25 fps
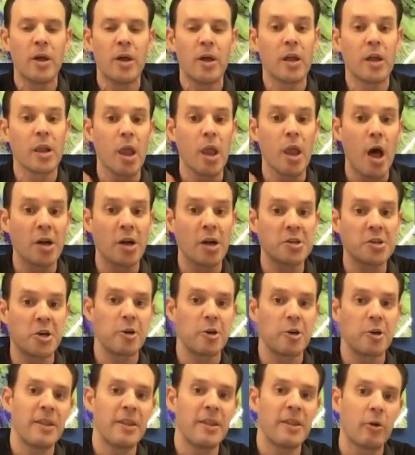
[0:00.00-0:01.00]
long-term,
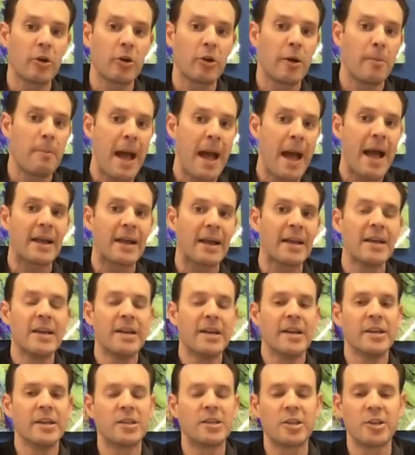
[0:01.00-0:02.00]
and they'll come back
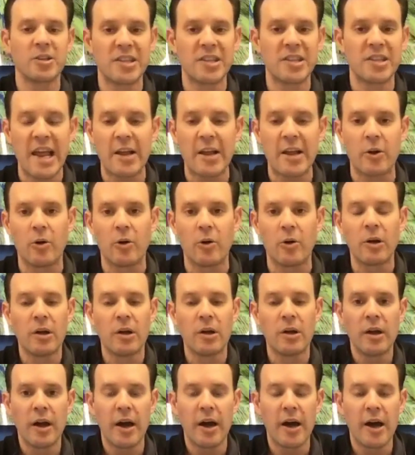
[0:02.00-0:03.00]
into your cycle
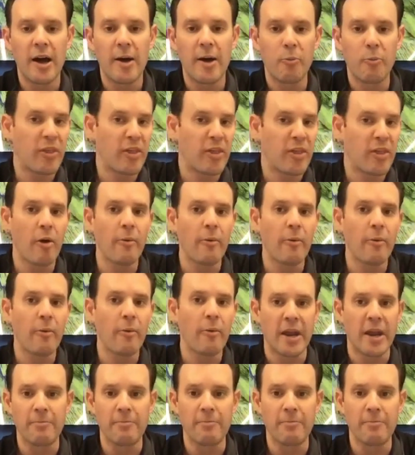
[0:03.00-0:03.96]
when they are ready.